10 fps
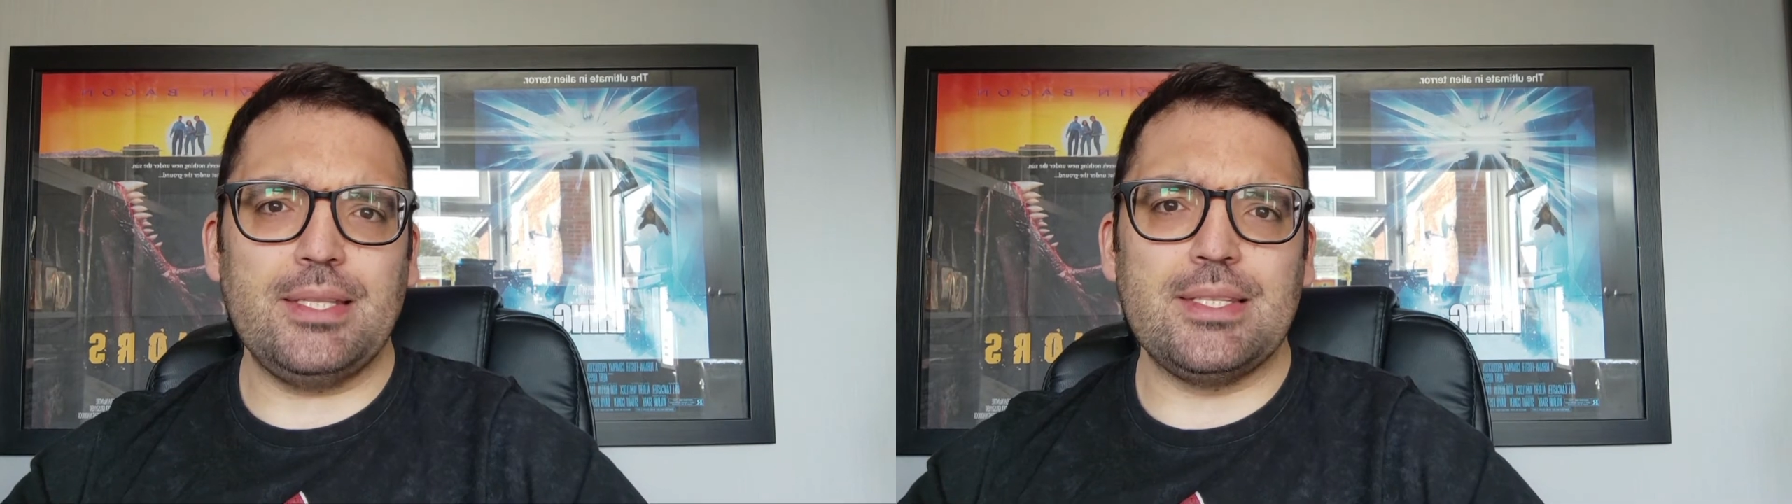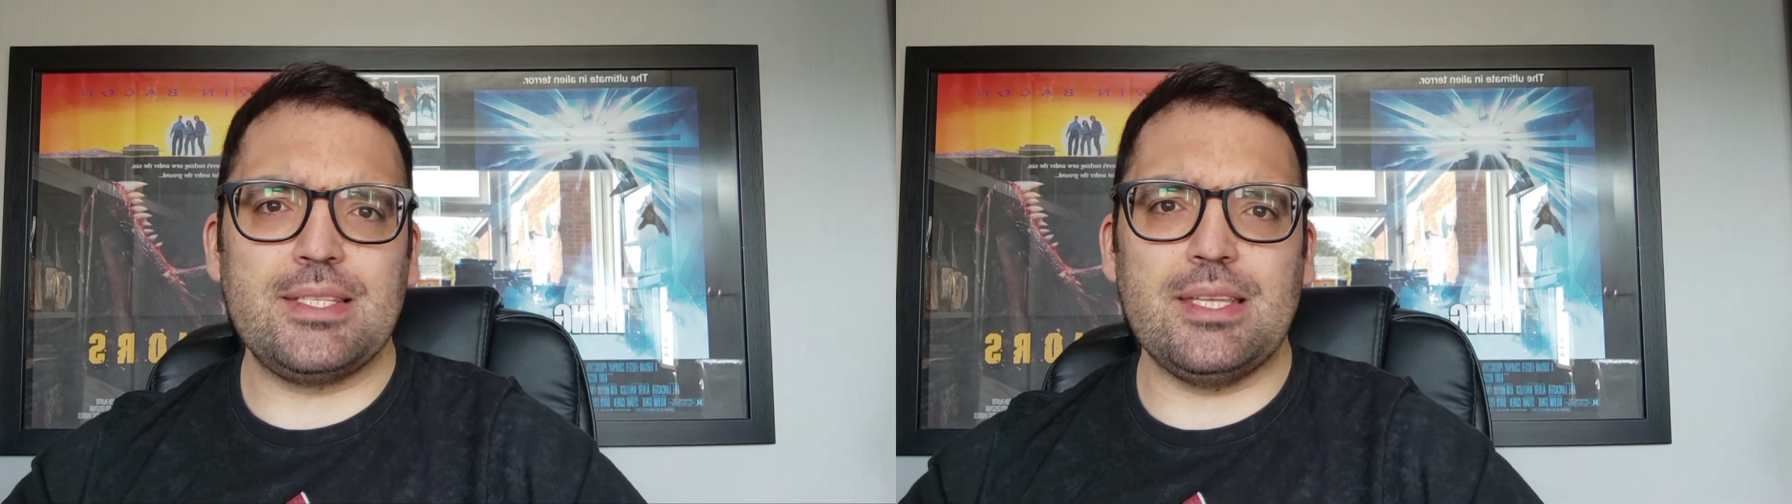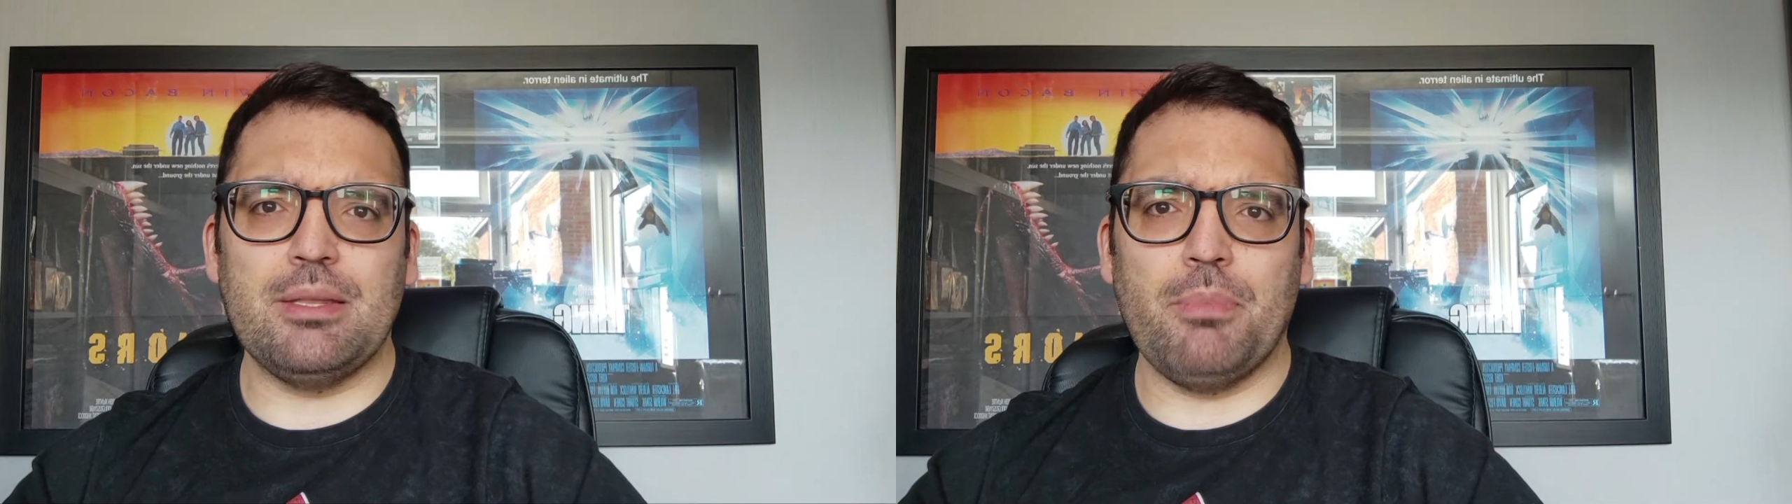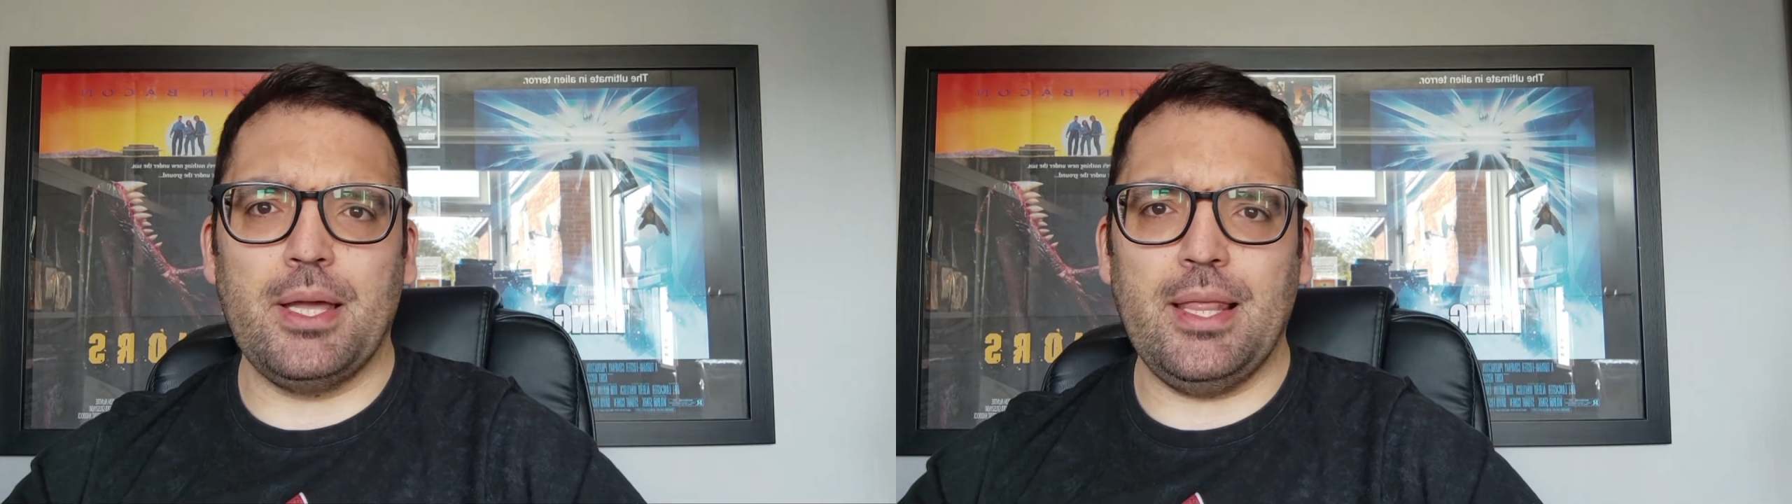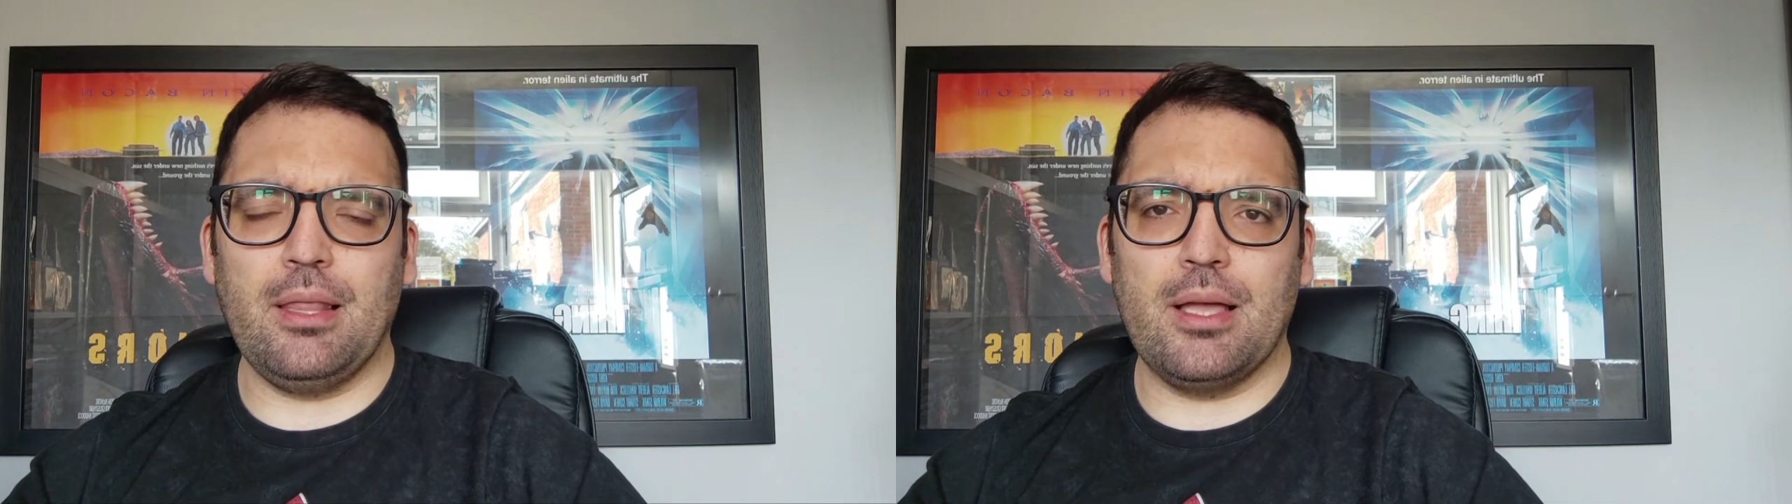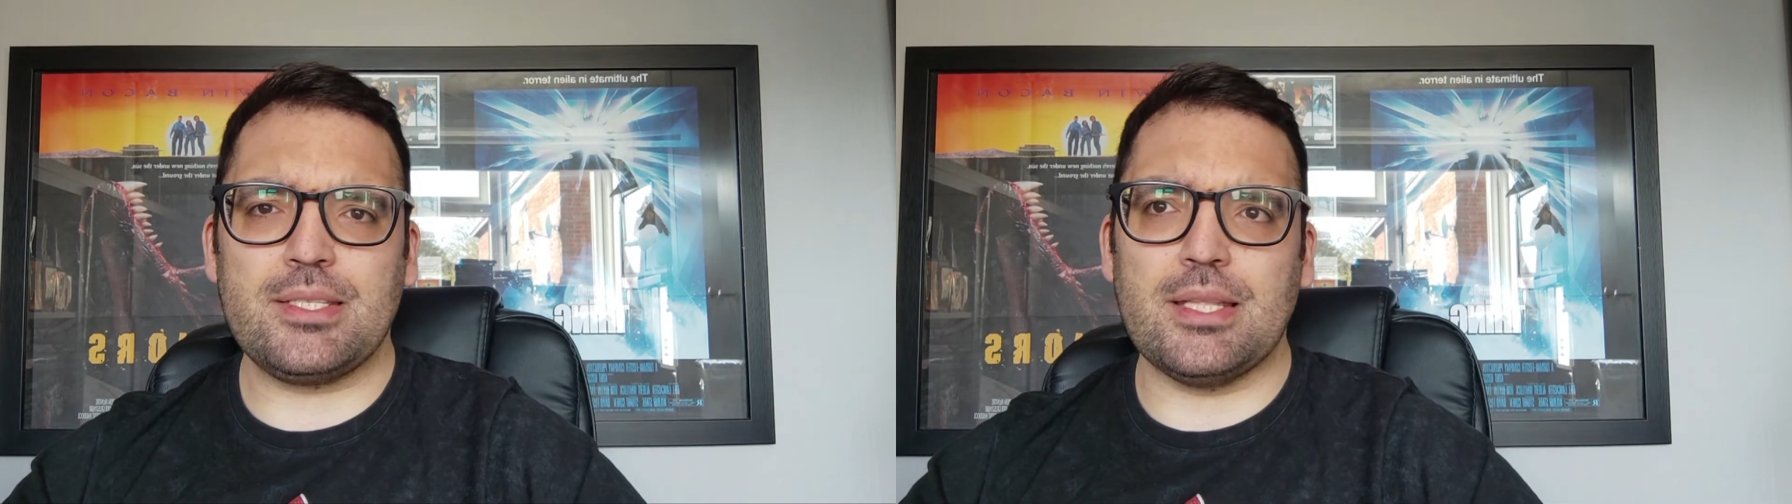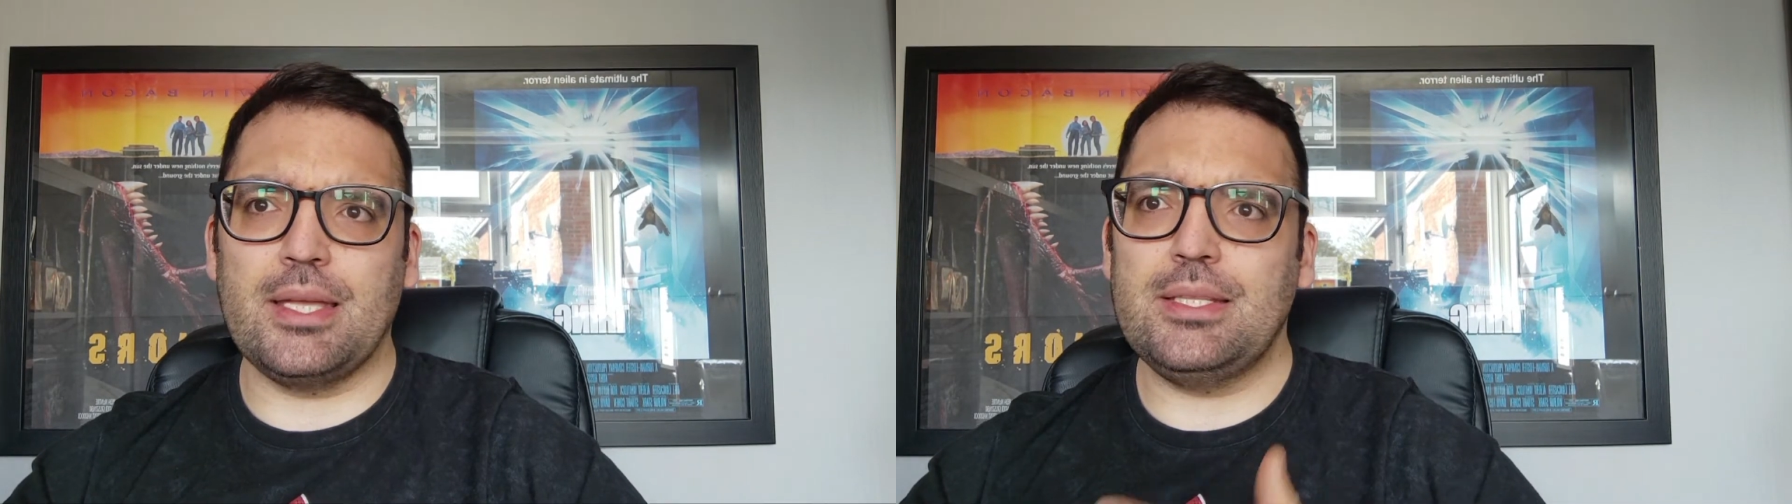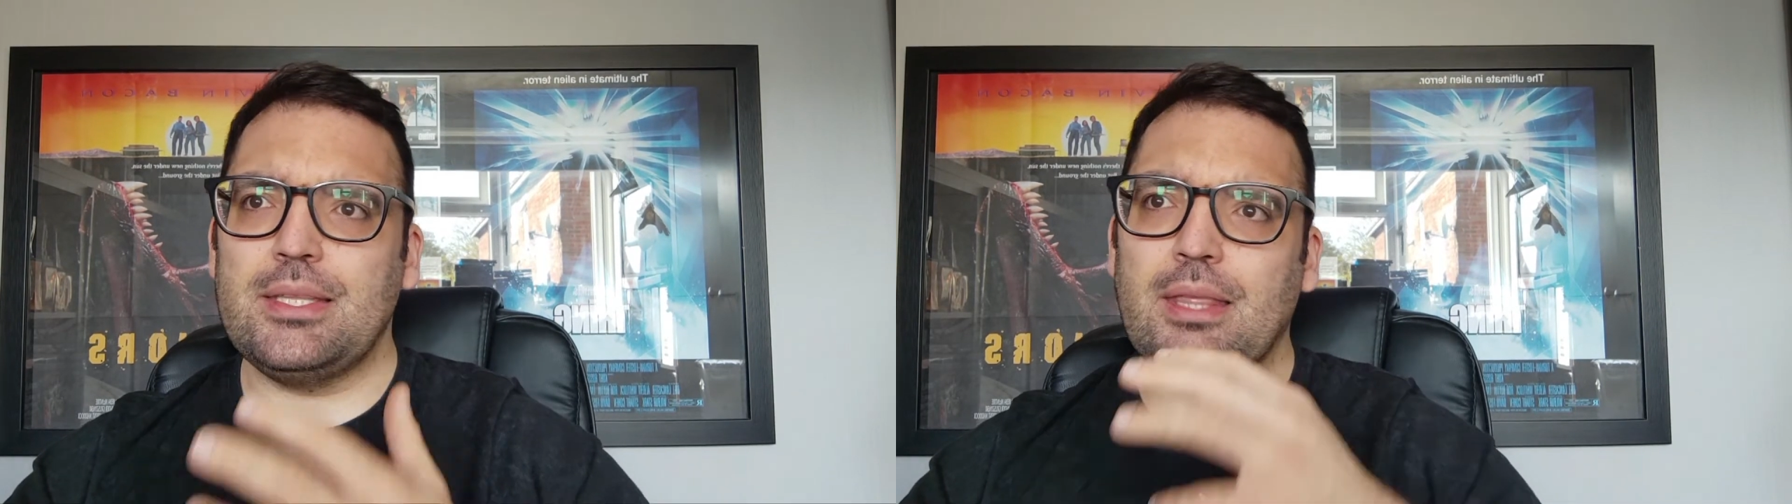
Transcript: in the cinema last night,